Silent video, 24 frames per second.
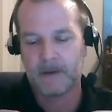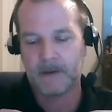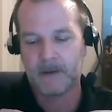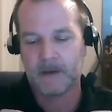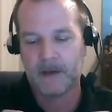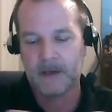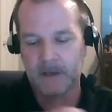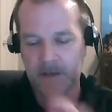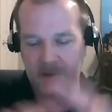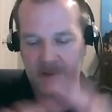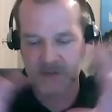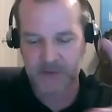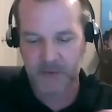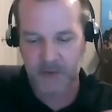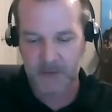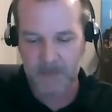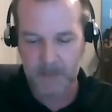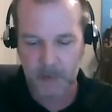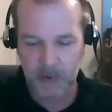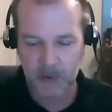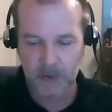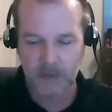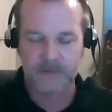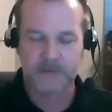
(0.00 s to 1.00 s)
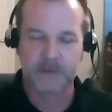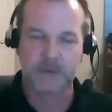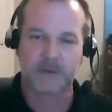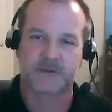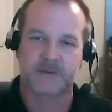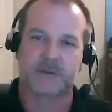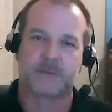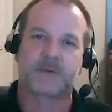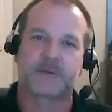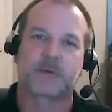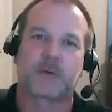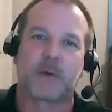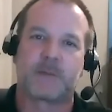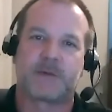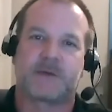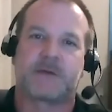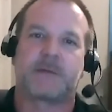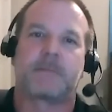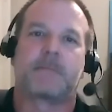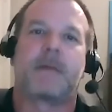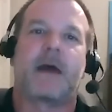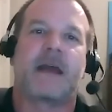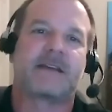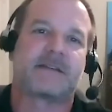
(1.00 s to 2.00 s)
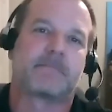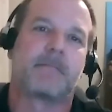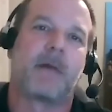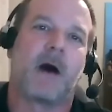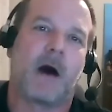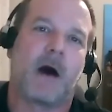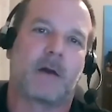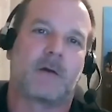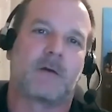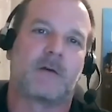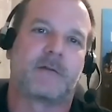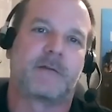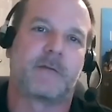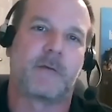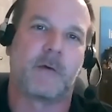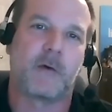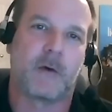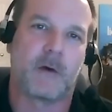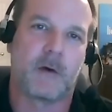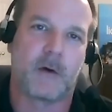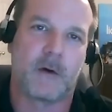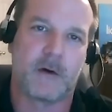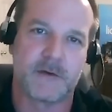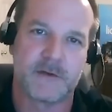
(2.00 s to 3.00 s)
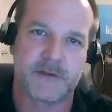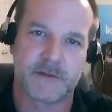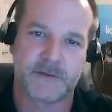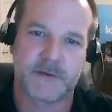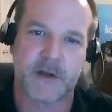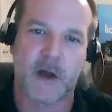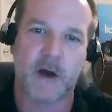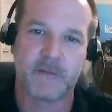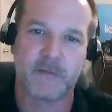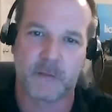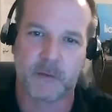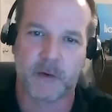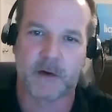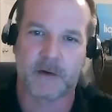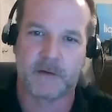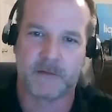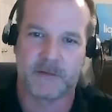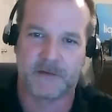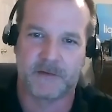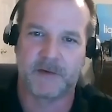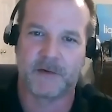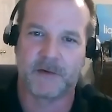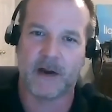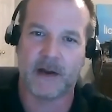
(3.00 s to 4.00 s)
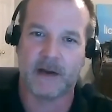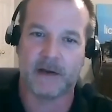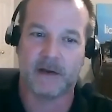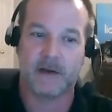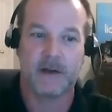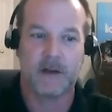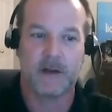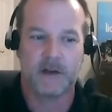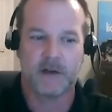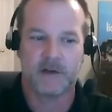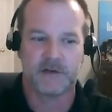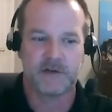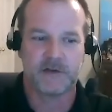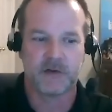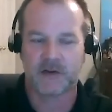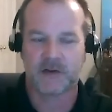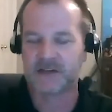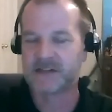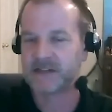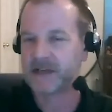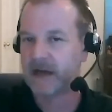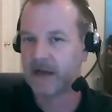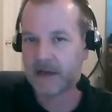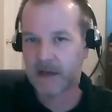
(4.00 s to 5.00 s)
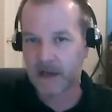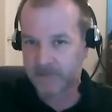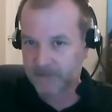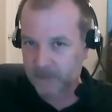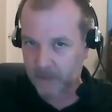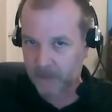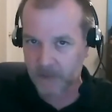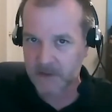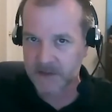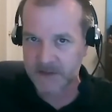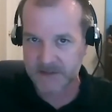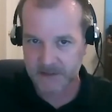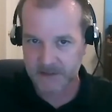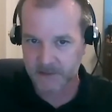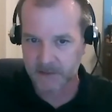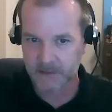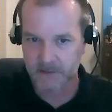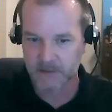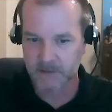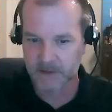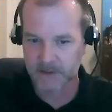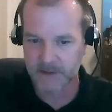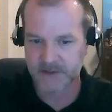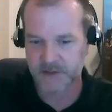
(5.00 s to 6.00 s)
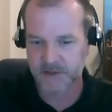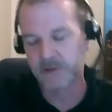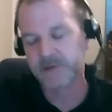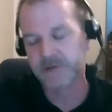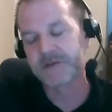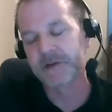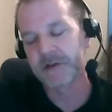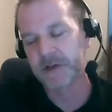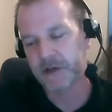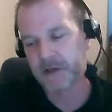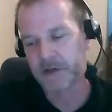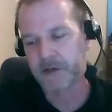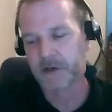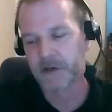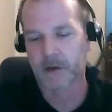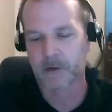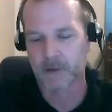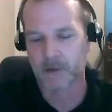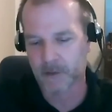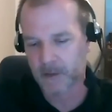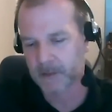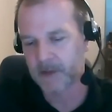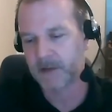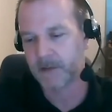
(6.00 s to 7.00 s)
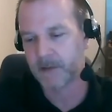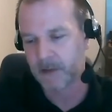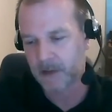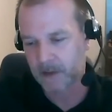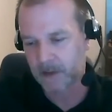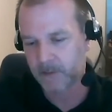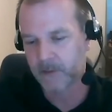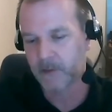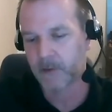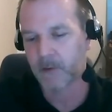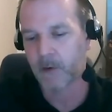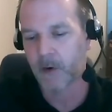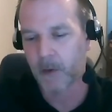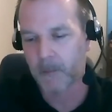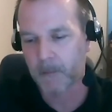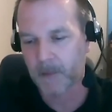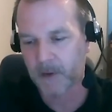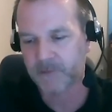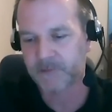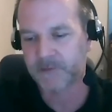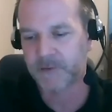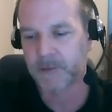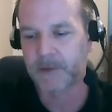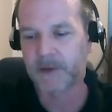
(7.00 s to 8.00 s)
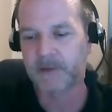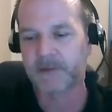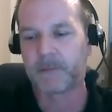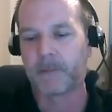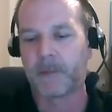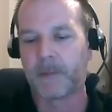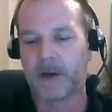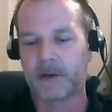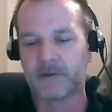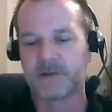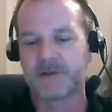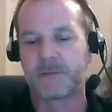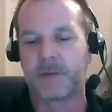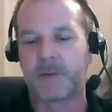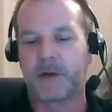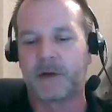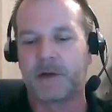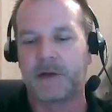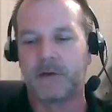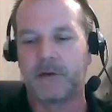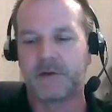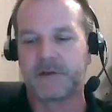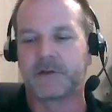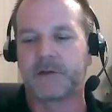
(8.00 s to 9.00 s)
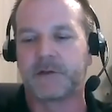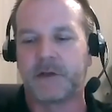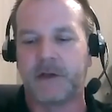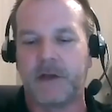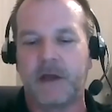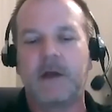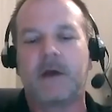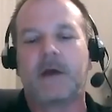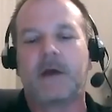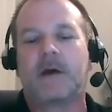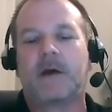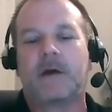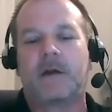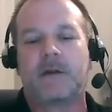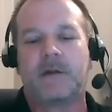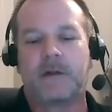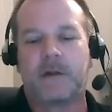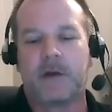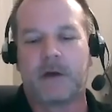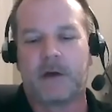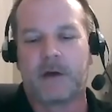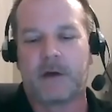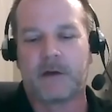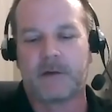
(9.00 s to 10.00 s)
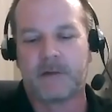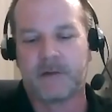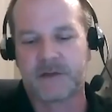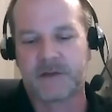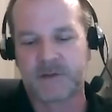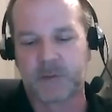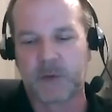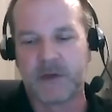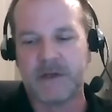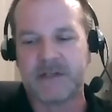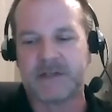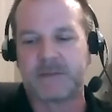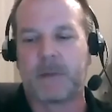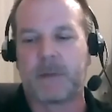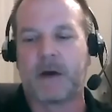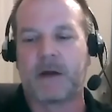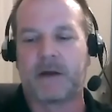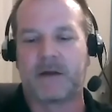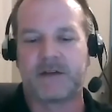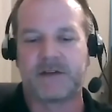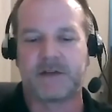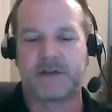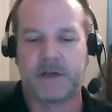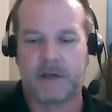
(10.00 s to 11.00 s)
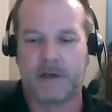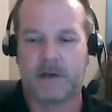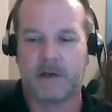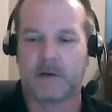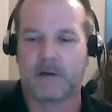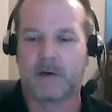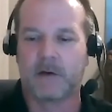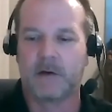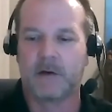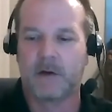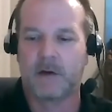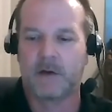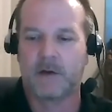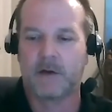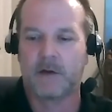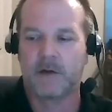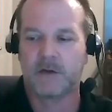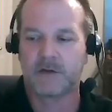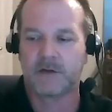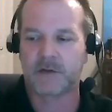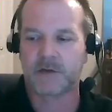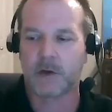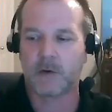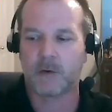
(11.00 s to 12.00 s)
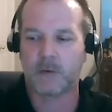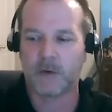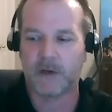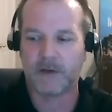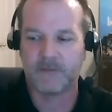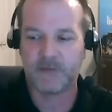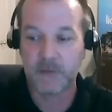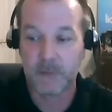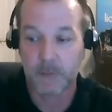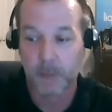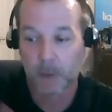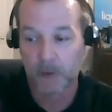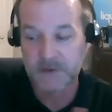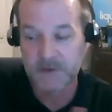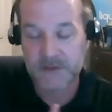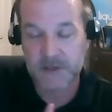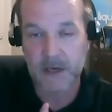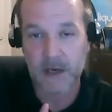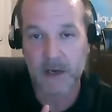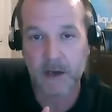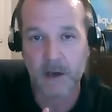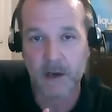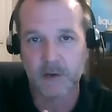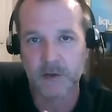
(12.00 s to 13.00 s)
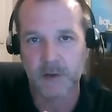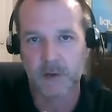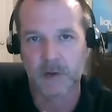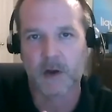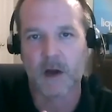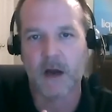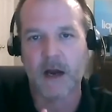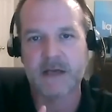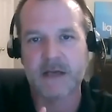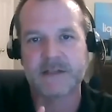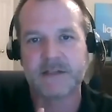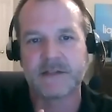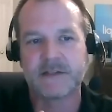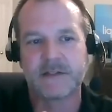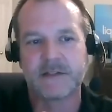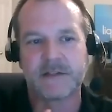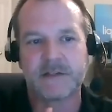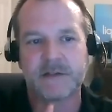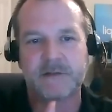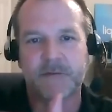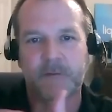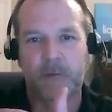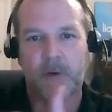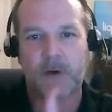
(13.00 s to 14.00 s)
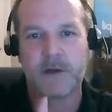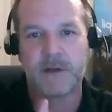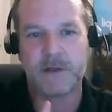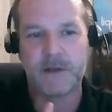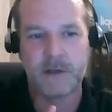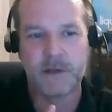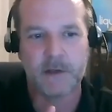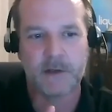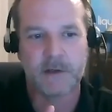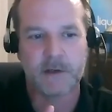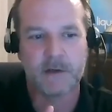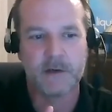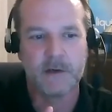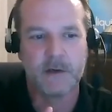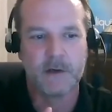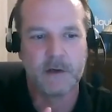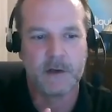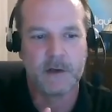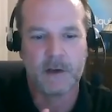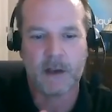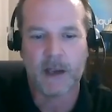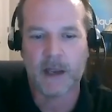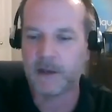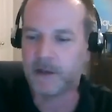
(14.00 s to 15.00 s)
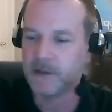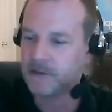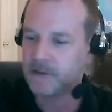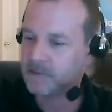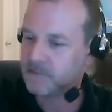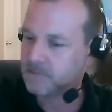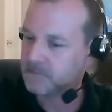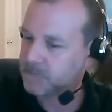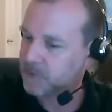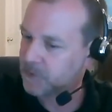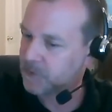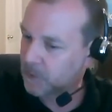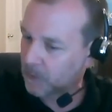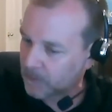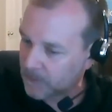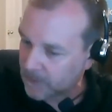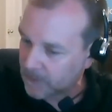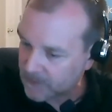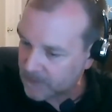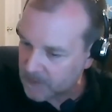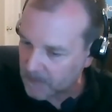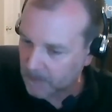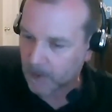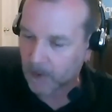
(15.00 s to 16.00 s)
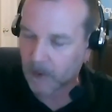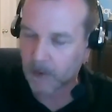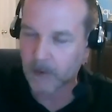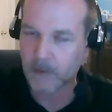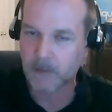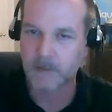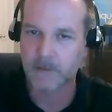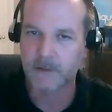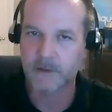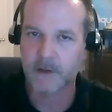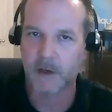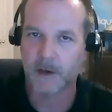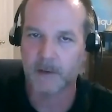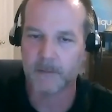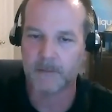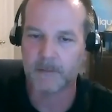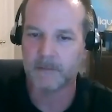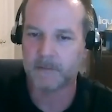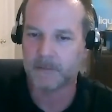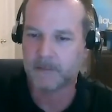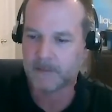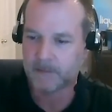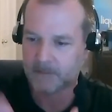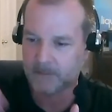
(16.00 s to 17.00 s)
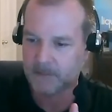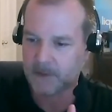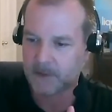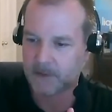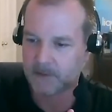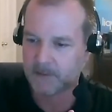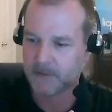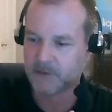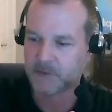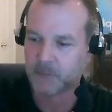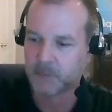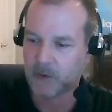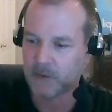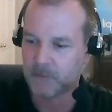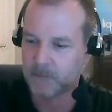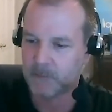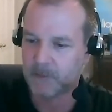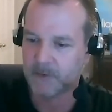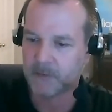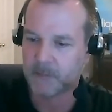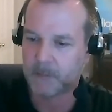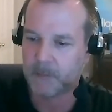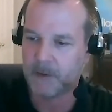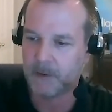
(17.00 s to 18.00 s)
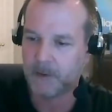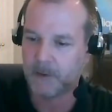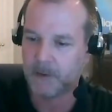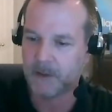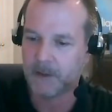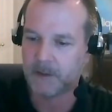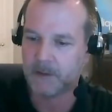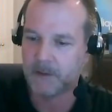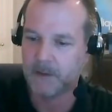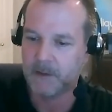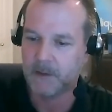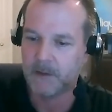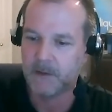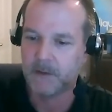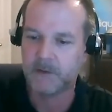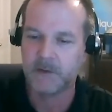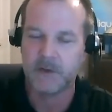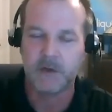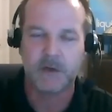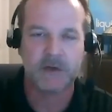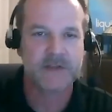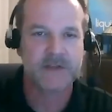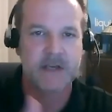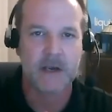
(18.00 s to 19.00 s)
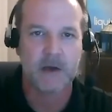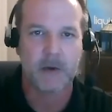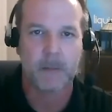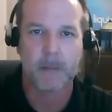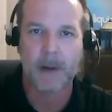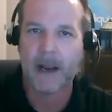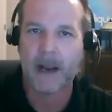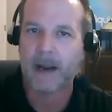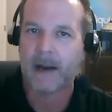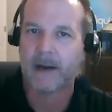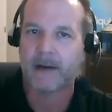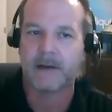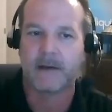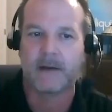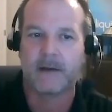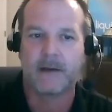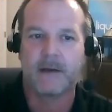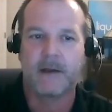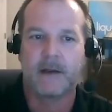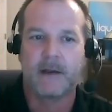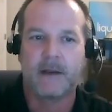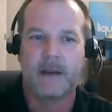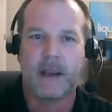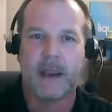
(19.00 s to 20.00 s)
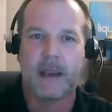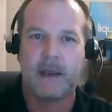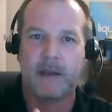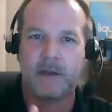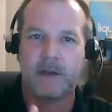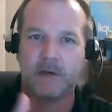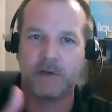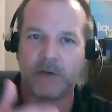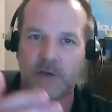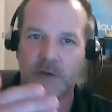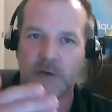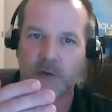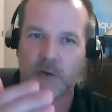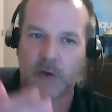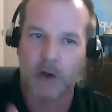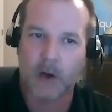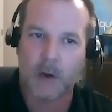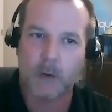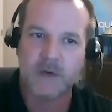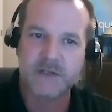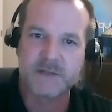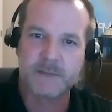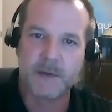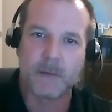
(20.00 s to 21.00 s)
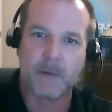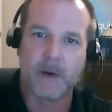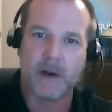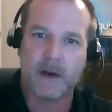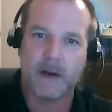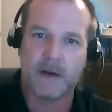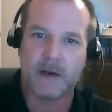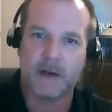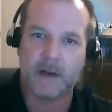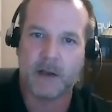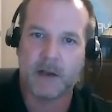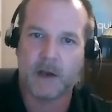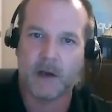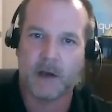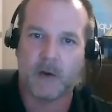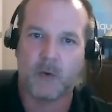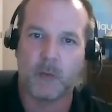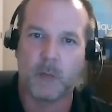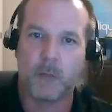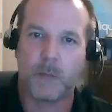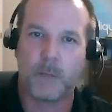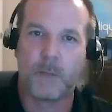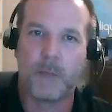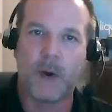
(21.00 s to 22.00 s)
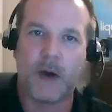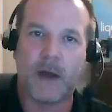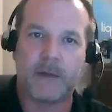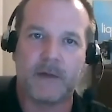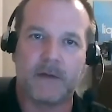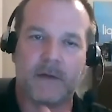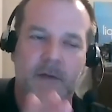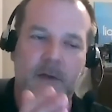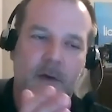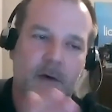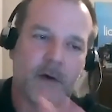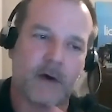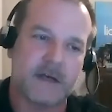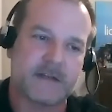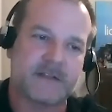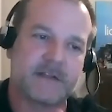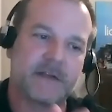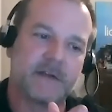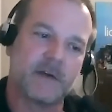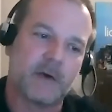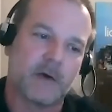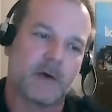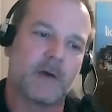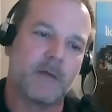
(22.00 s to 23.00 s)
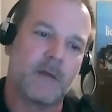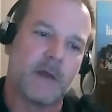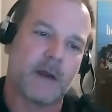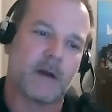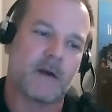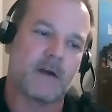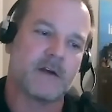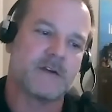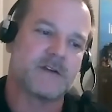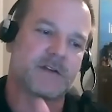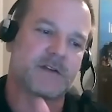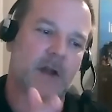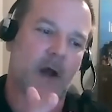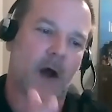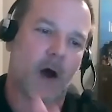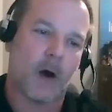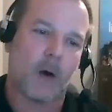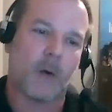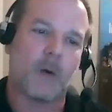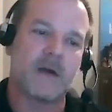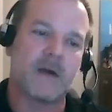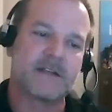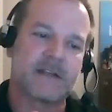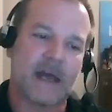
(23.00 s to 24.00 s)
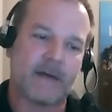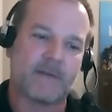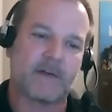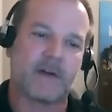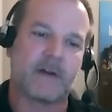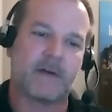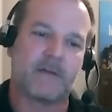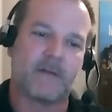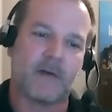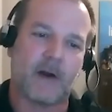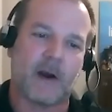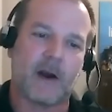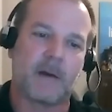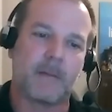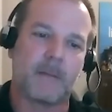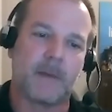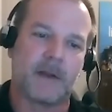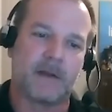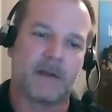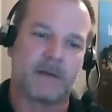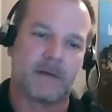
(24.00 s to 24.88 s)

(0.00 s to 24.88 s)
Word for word: industry moved to a subscription-based model for software, right? You can sign up for as little as usually a year. I mean, there are month-to-month models, but usually the sweet spot is a year. So if you burst scale your licenses for a year and you don't need them all come the 12-month period, you can scale back, and you can always be ready to go. But the lesson learned there is to always have an environment